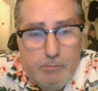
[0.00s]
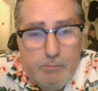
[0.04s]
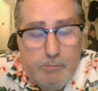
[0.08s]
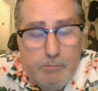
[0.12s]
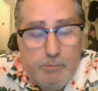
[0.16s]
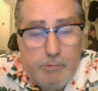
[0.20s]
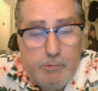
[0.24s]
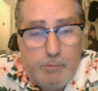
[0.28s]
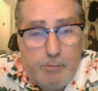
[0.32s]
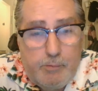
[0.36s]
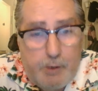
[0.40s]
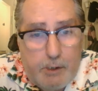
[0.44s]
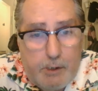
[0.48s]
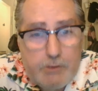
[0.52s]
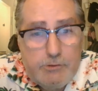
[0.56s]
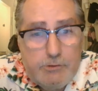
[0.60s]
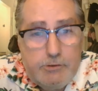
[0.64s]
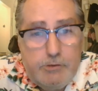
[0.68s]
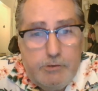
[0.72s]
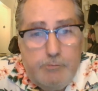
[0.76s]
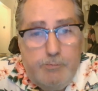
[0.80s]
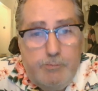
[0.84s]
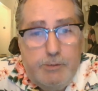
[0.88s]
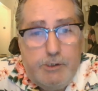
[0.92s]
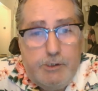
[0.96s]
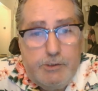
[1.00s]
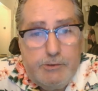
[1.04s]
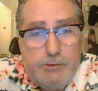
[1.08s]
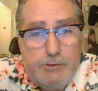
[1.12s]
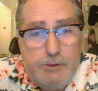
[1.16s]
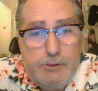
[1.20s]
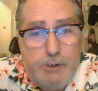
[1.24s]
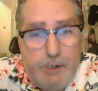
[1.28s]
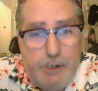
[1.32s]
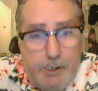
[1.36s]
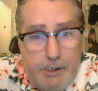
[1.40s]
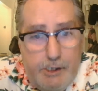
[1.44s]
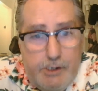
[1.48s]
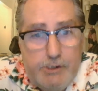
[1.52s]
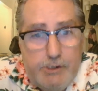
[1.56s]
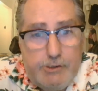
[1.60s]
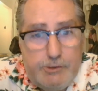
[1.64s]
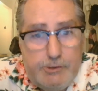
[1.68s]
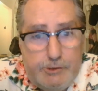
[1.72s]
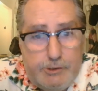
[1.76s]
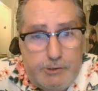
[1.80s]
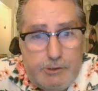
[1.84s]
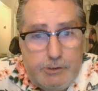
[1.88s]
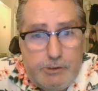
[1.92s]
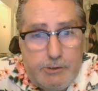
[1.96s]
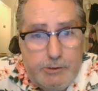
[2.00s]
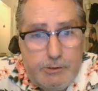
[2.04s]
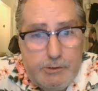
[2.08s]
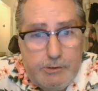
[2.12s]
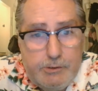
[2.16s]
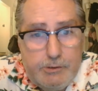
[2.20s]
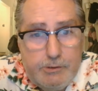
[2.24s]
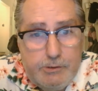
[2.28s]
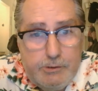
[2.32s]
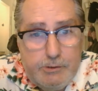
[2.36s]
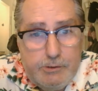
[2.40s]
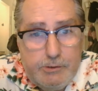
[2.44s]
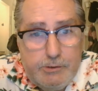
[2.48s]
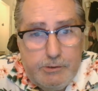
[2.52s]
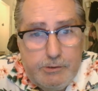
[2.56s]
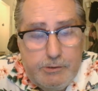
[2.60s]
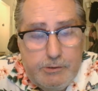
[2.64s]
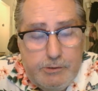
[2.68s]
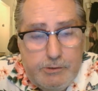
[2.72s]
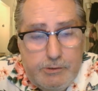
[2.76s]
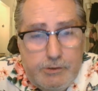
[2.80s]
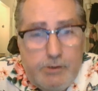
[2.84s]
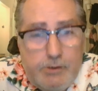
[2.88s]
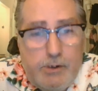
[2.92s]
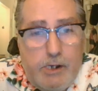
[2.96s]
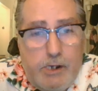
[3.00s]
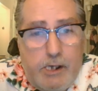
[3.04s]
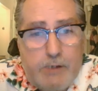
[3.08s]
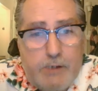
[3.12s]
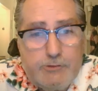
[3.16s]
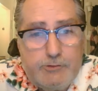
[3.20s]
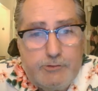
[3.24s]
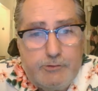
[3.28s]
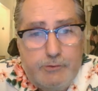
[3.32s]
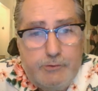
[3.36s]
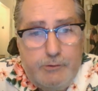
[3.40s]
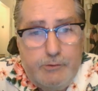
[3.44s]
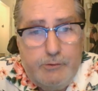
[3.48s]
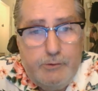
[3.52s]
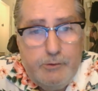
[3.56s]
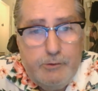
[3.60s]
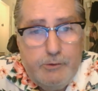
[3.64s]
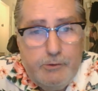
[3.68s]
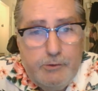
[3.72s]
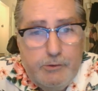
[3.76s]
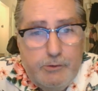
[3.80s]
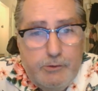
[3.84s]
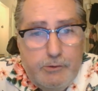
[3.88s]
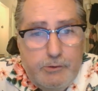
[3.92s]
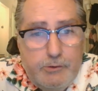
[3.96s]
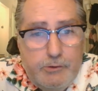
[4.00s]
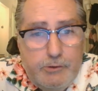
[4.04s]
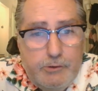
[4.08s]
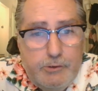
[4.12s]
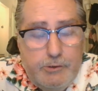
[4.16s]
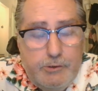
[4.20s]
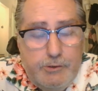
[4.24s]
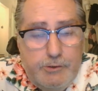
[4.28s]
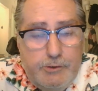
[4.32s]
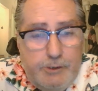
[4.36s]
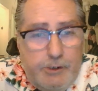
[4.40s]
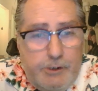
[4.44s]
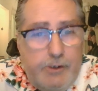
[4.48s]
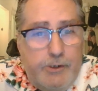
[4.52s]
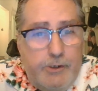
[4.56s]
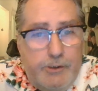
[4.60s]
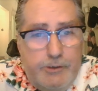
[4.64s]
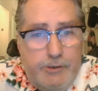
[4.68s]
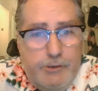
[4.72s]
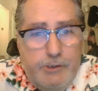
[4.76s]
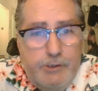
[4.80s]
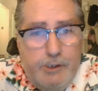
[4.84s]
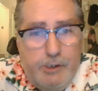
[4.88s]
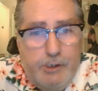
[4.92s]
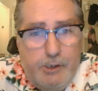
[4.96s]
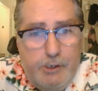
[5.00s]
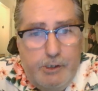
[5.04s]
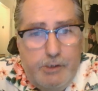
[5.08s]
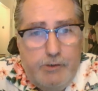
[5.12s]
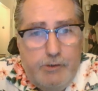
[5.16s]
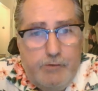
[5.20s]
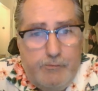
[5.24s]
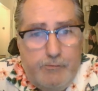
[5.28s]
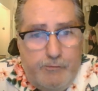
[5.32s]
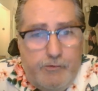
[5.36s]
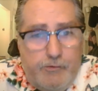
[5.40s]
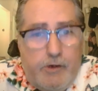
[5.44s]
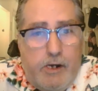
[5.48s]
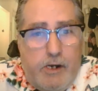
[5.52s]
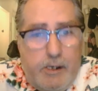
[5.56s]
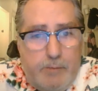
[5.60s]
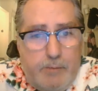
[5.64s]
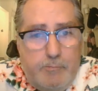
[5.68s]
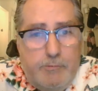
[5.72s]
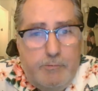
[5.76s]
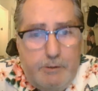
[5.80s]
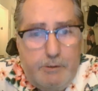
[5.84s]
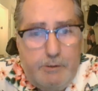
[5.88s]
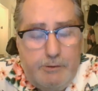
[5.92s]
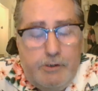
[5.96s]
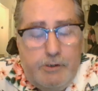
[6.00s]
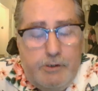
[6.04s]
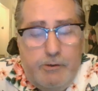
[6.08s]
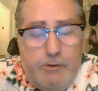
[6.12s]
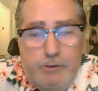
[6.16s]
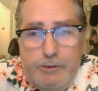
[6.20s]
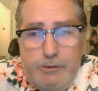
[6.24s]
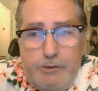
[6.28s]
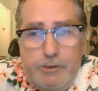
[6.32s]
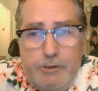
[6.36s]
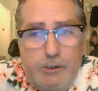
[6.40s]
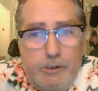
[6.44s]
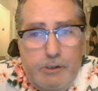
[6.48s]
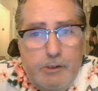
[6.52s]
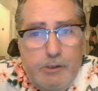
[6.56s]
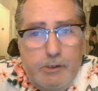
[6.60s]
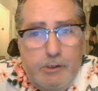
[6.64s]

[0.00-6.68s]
They're positive because they're energy. They're actual. They're in the fragment. They're in